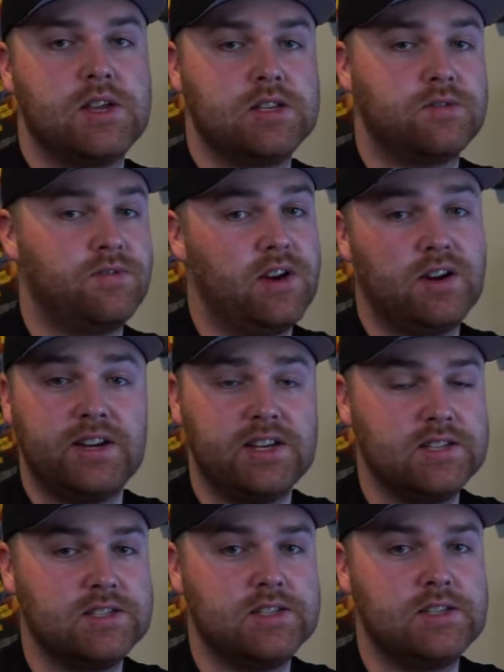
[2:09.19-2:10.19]
It's very
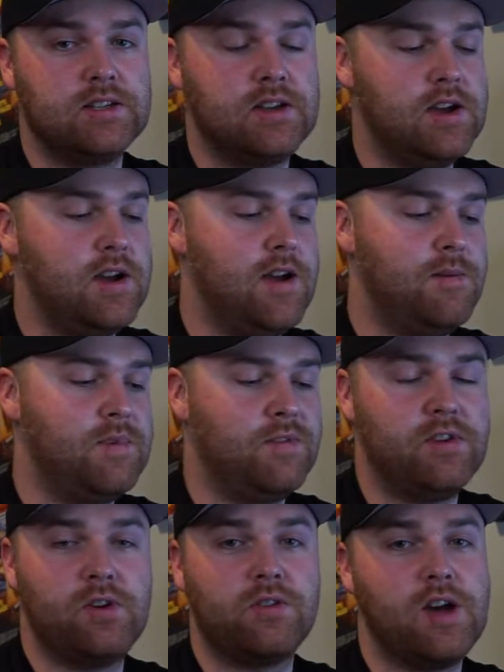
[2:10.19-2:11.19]
easy. If
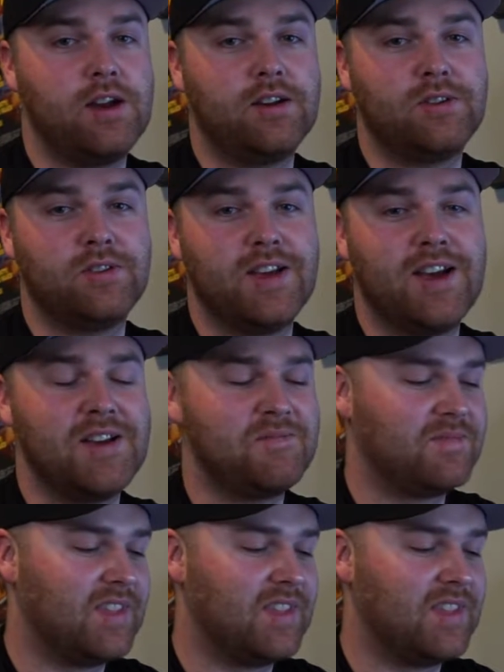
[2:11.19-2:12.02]
you don't know how to do that,